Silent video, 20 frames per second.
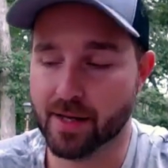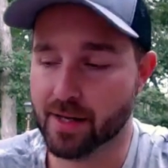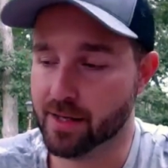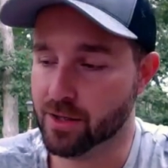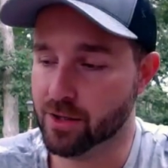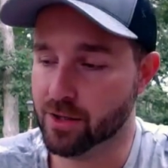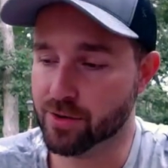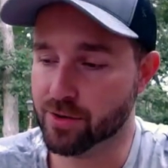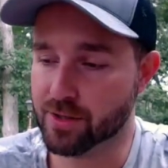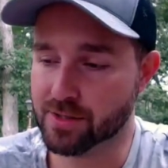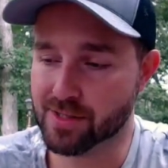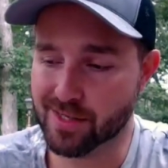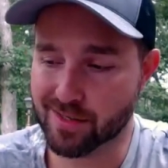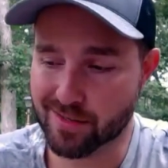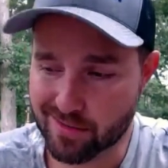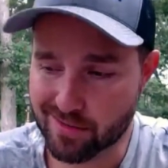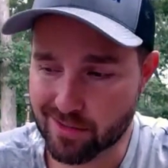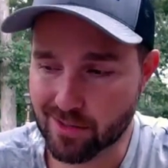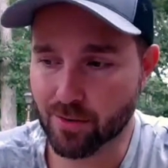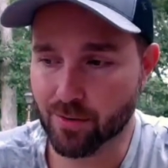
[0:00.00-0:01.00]
You can
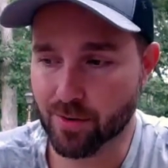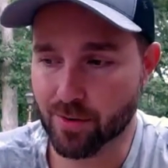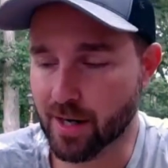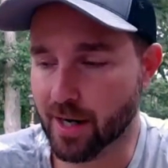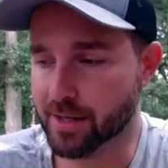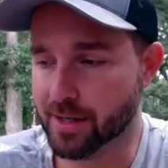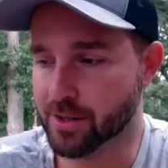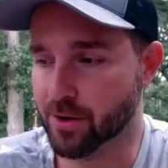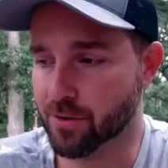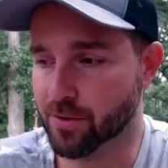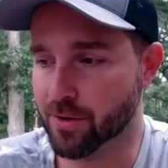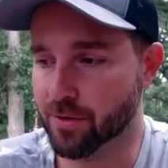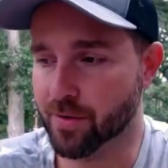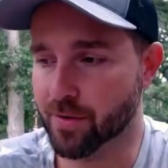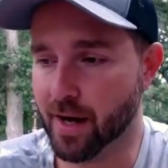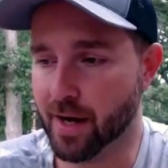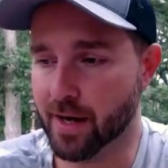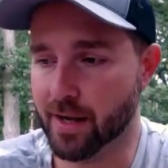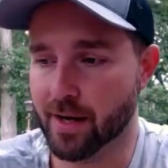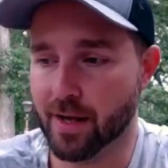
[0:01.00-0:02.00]
say, you know what, I don't know
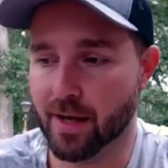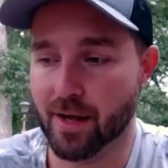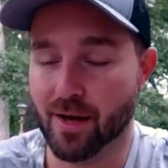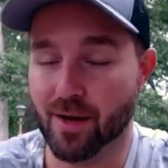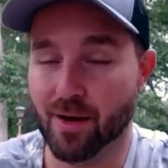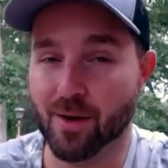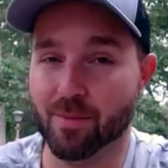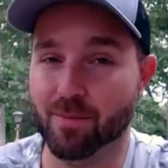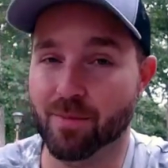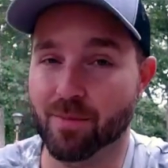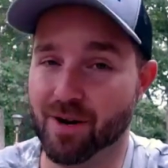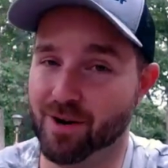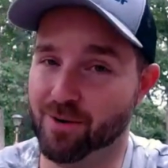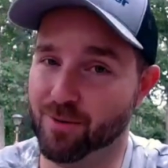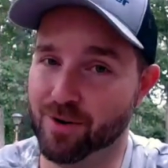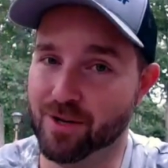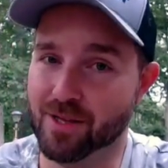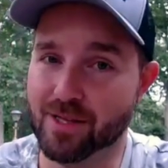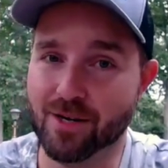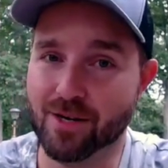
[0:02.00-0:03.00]
that, but I
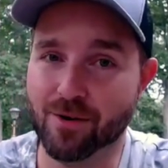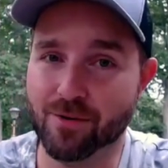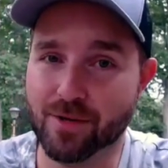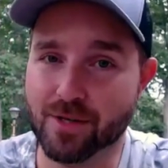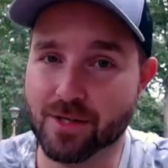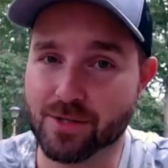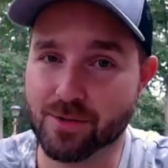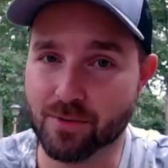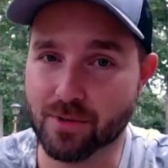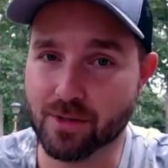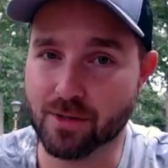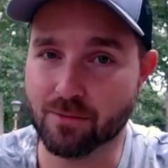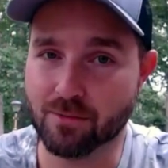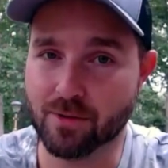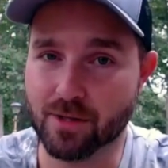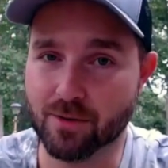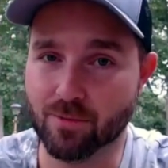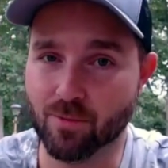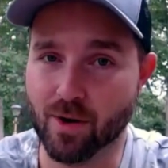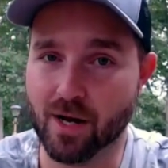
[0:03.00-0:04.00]
really know this really,
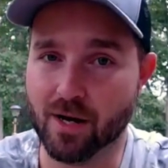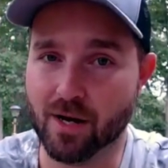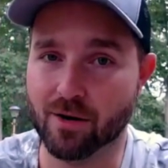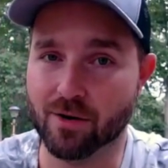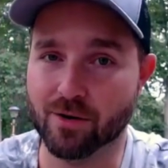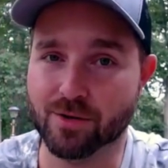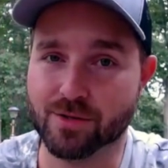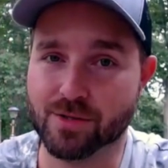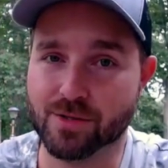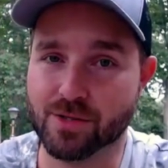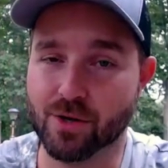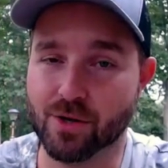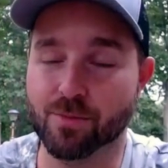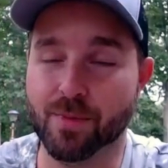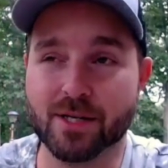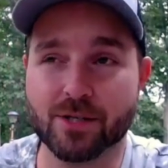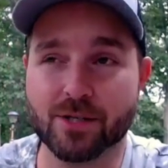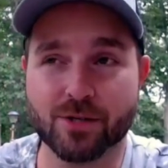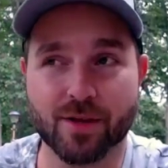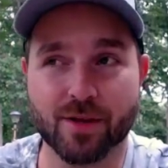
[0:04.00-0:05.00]
really well. So
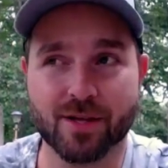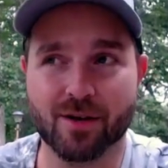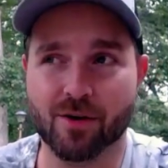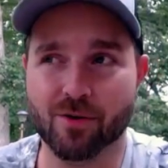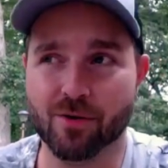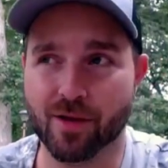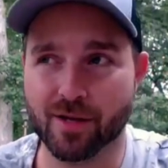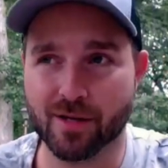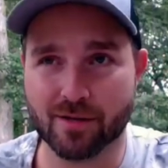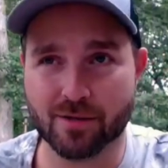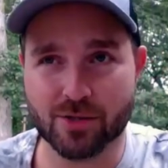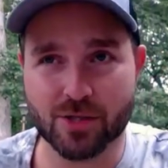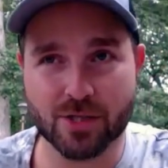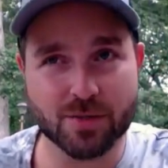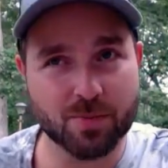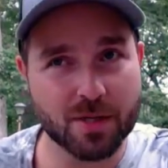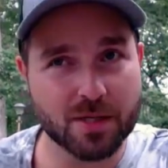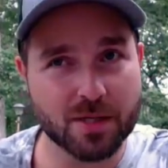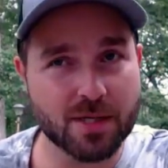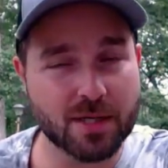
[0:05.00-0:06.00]
make sure they know, like,
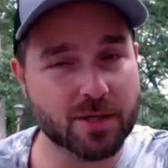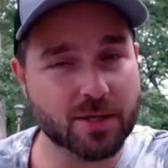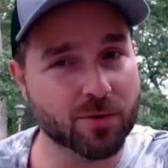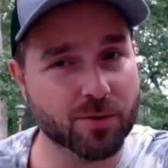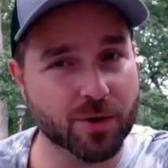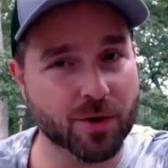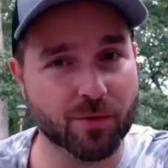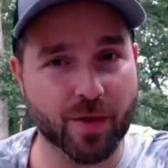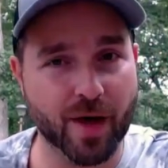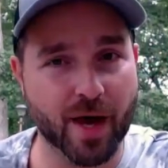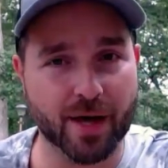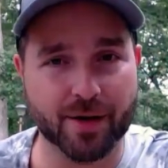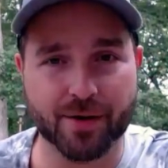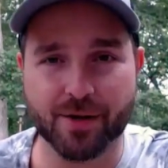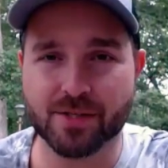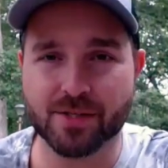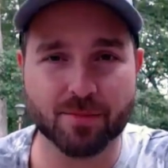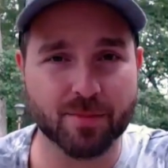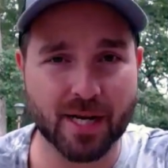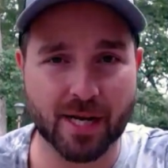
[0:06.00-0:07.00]
just because I don't know that
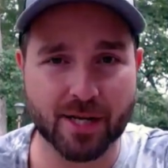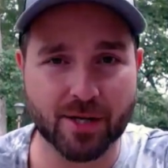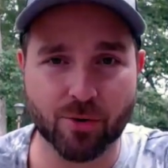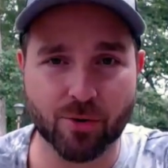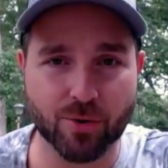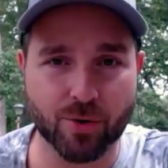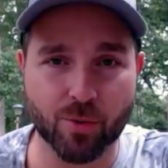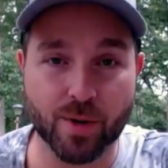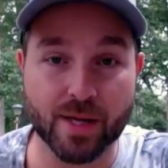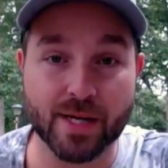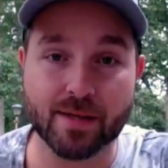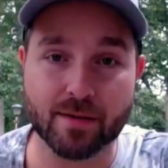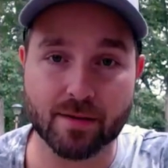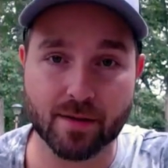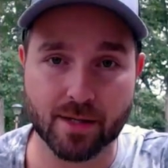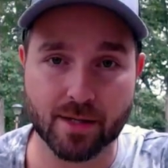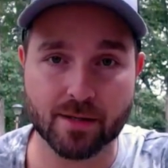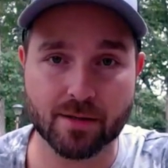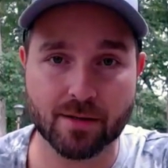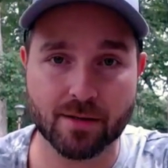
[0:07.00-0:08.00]
doesn't mean I don't know
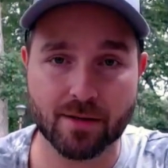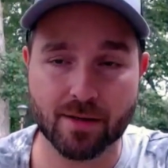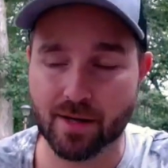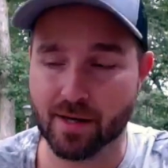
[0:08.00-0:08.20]
anything.